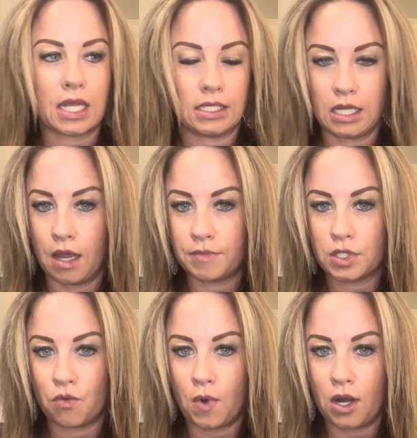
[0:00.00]
time
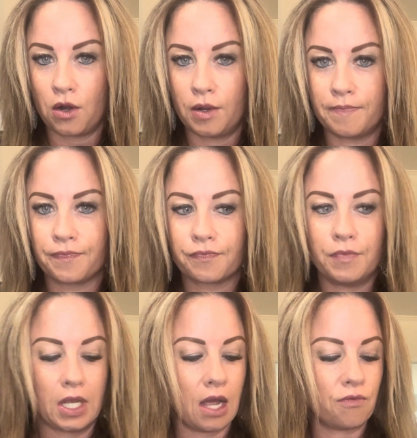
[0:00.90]
to wear them,
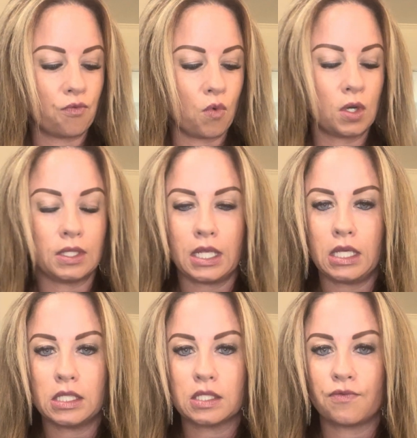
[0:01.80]
but I've worn
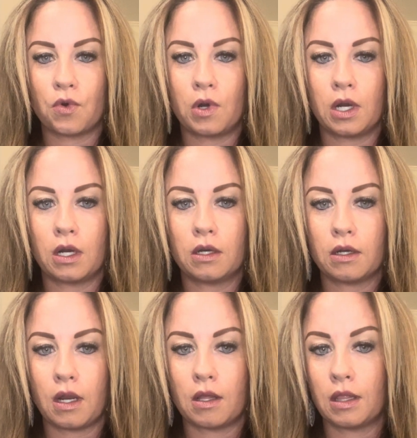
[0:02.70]
these for
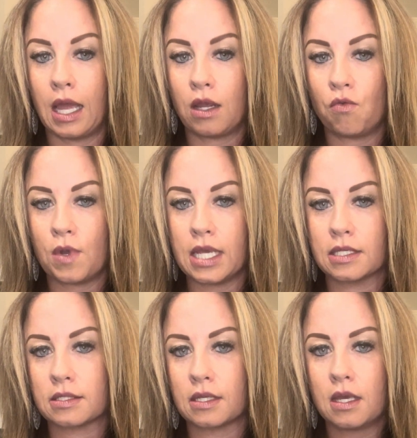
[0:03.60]
like
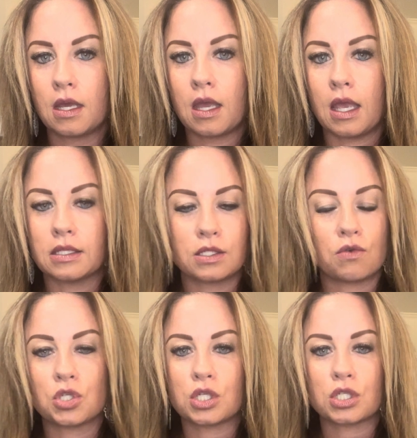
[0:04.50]
weeks. And so
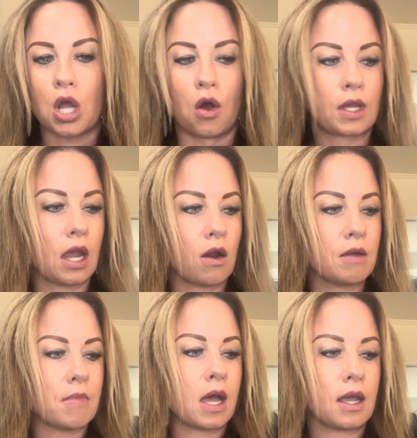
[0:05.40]
I'll carry
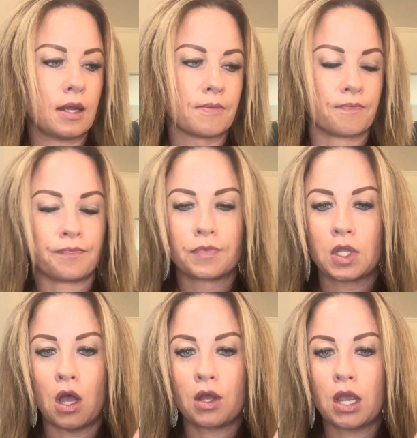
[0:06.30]

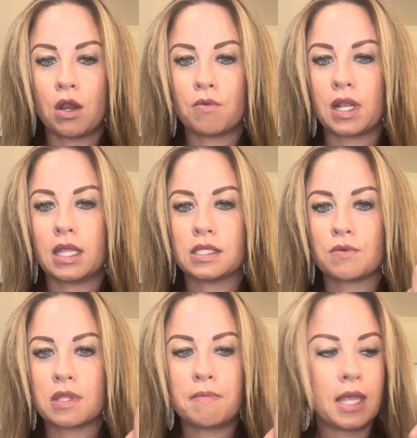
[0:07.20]
one of these
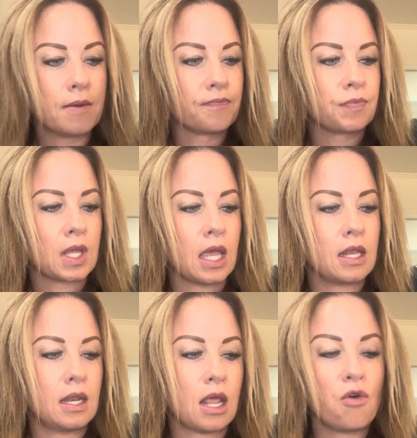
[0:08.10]
with me
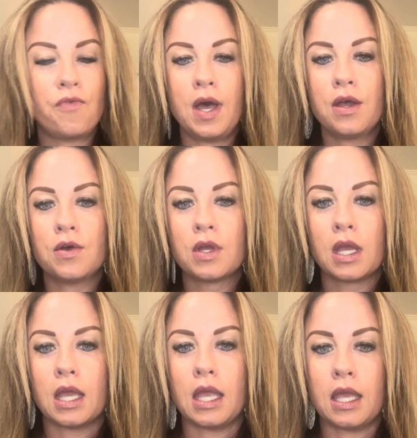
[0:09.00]
and a nail file,
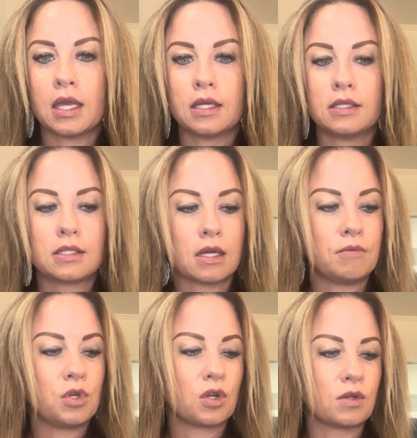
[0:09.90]
and
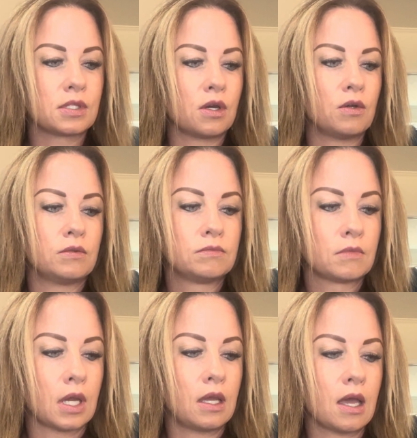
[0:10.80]
you can also,
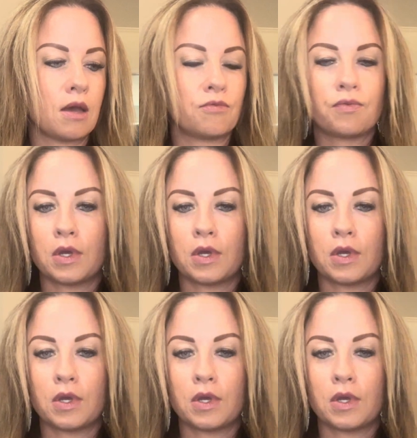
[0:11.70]
I have